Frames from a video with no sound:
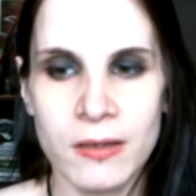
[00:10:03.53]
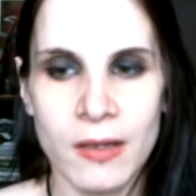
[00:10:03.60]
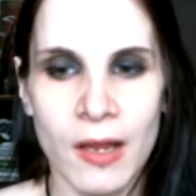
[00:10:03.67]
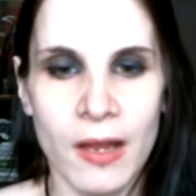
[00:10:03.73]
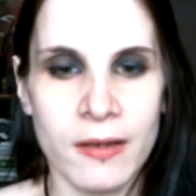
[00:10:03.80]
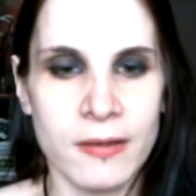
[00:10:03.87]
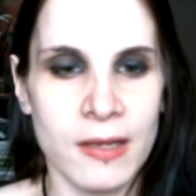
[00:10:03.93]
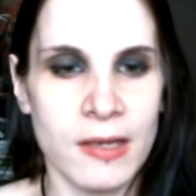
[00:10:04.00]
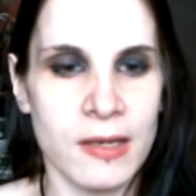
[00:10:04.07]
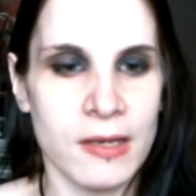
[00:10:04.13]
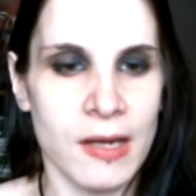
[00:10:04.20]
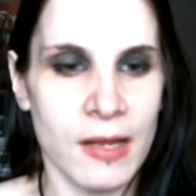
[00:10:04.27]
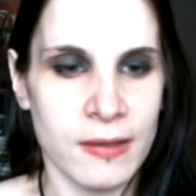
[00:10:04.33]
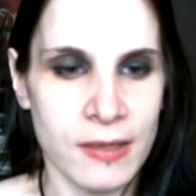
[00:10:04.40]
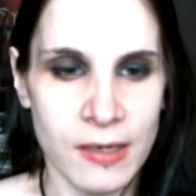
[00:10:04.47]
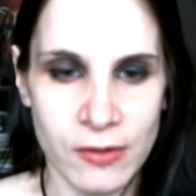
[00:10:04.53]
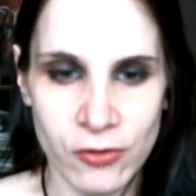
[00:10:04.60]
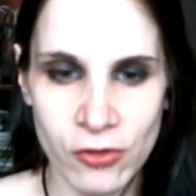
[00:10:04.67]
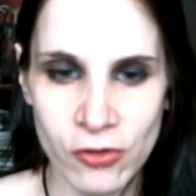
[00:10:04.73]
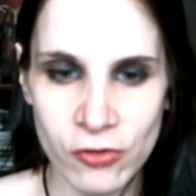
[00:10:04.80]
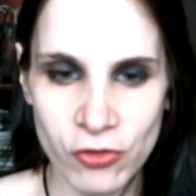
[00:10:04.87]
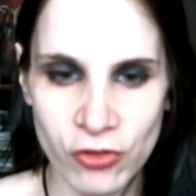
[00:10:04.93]
And then at the end
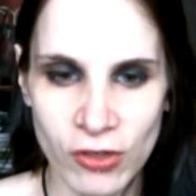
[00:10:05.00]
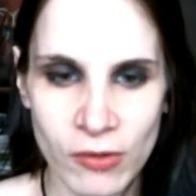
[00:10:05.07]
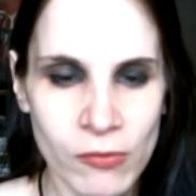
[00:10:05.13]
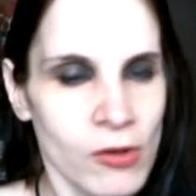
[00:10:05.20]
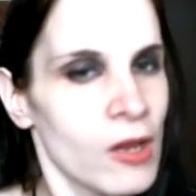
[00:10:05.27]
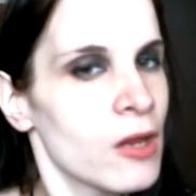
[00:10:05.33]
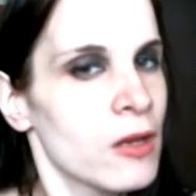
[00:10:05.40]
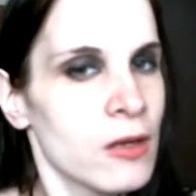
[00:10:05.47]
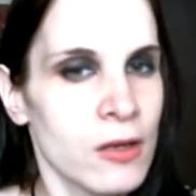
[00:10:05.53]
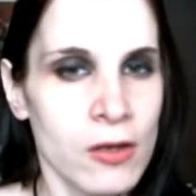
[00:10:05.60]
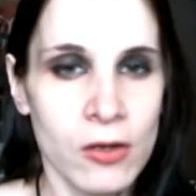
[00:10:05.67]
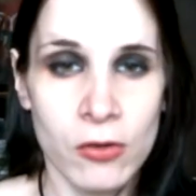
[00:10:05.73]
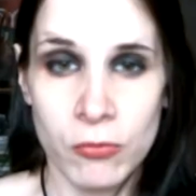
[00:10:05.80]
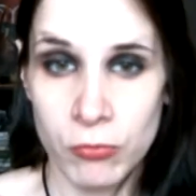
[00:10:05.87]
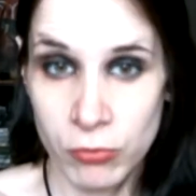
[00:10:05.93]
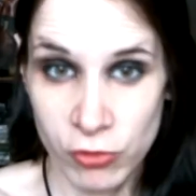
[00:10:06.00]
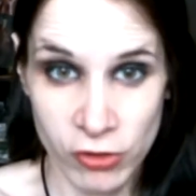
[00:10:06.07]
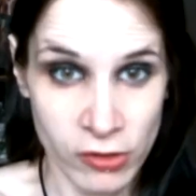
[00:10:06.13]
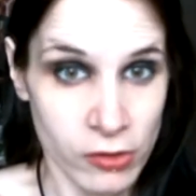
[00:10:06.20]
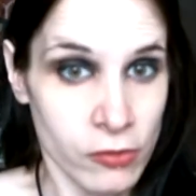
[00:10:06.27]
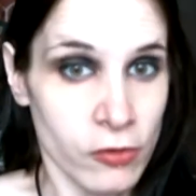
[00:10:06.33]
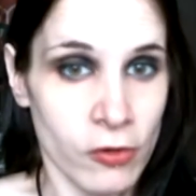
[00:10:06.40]
of the shift,
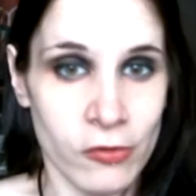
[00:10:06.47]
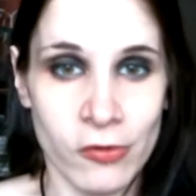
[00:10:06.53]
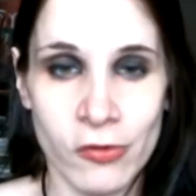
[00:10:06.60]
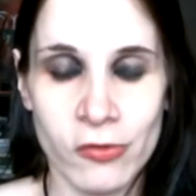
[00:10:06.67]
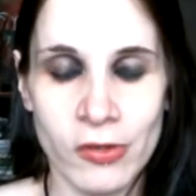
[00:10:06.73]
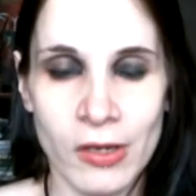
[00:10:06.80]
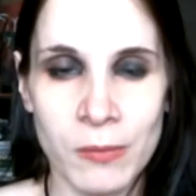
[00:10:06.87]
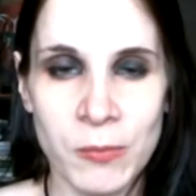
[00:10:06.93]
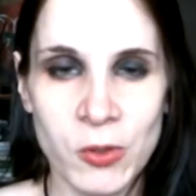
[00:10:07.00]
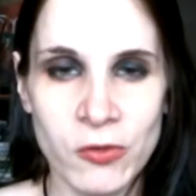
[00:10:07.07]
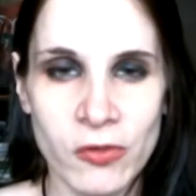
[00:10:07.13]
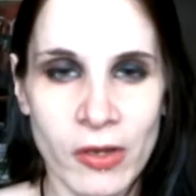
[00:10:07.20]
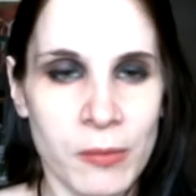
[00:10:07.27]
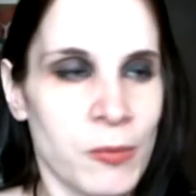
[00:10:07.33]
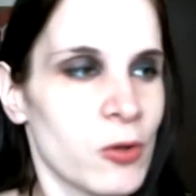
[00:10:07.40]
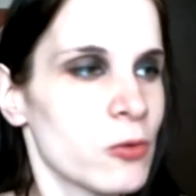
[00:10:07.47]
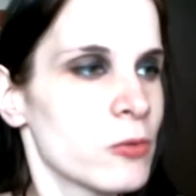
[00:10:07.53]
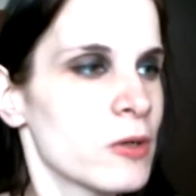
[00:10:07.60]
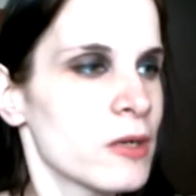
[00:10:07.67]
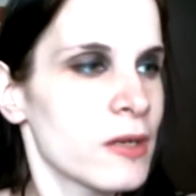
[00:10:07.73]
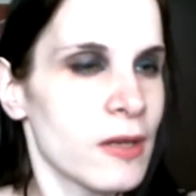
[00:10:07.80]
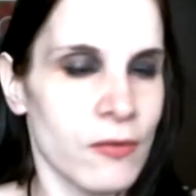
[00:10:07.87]
she does the same old,
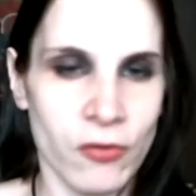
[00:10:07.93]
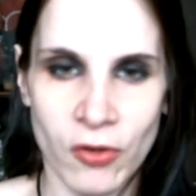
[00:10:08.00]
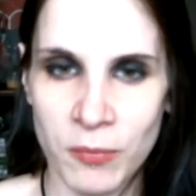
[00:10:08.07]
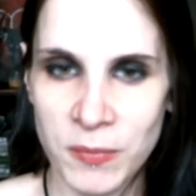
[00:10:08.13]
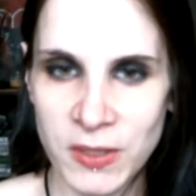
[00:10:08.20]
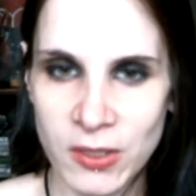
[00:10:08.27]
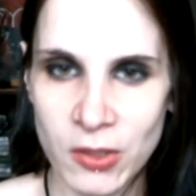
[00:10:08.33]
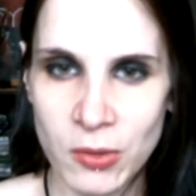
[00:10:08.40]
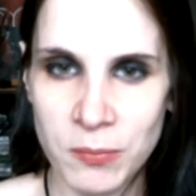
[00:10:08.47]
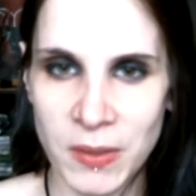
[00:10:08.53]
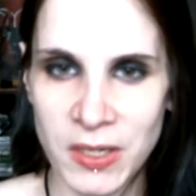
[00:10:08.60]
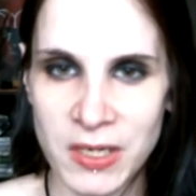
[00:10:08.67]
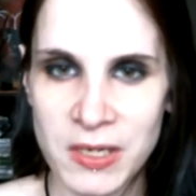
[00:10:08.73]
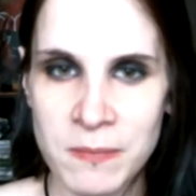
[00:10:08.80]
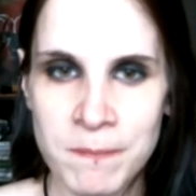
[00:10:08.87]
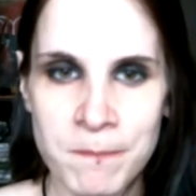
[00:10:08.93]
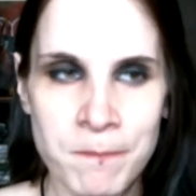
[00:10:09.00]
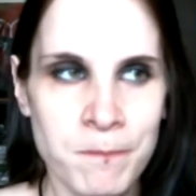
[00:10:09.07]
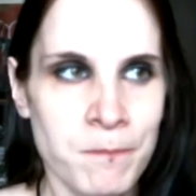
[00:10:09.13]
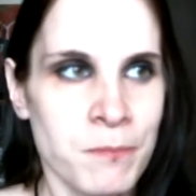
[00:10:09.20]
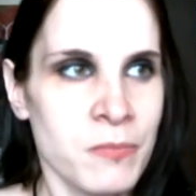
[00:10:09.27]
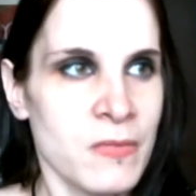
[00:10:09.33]
gives him a little money,
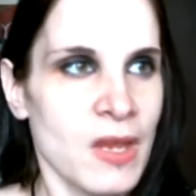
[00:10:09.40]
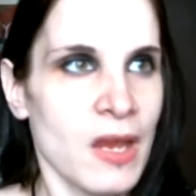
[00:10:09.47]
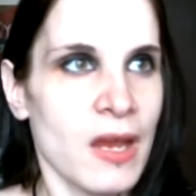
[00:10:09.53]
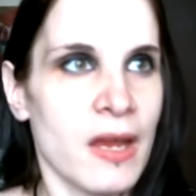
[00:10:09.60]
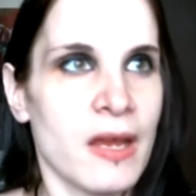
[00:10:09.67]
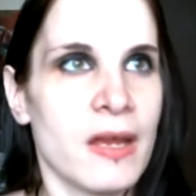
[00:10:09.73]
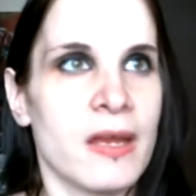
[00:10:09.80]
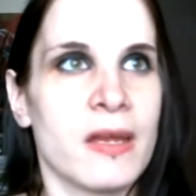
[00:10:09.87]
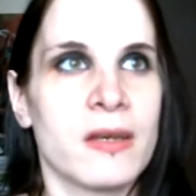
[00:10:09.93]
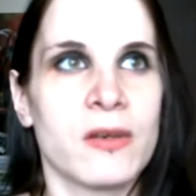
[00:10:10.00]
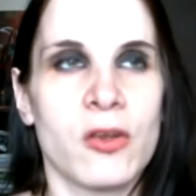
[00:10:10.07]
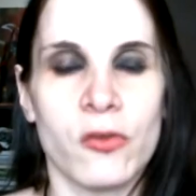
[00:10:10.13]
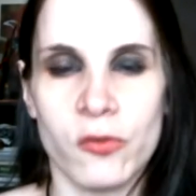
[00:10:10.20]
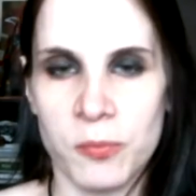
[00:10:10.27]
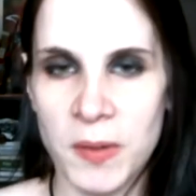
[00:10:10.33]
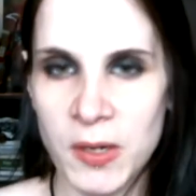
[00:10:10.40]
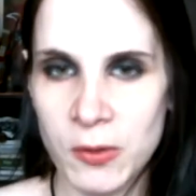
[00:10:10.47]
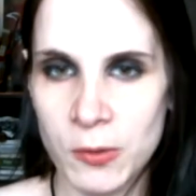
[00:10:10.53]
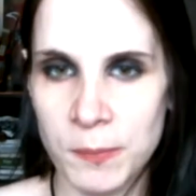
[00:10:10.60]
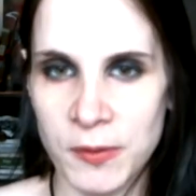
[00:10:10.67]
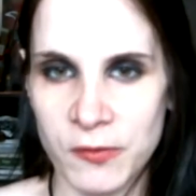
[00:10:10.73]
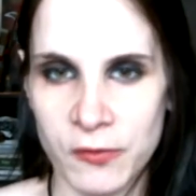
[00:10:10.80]
and goes about
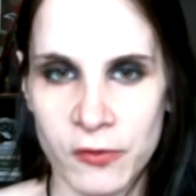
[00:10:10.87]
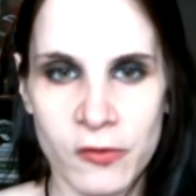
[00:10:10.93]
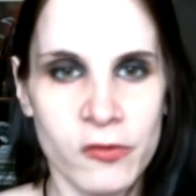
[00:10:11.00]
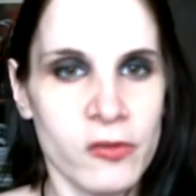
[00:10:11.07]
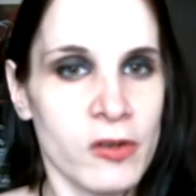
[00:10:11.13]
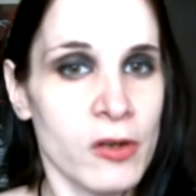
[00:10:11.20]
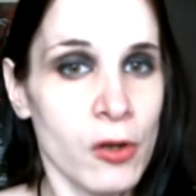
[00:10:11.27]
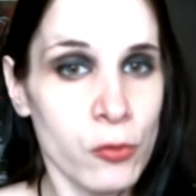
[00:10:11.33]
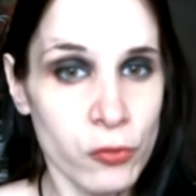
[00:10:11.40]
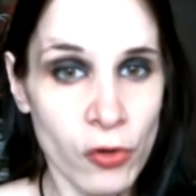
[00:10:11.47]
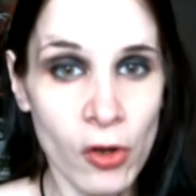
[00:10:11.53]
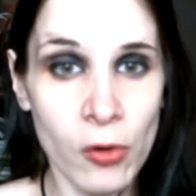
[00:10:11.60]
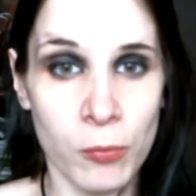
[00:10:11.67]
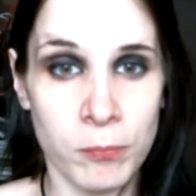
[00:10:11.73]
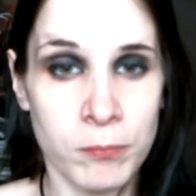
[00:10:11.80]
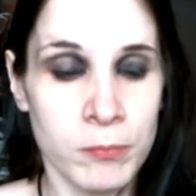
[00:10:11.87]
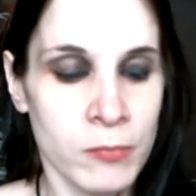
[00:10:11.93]
her business and goes home.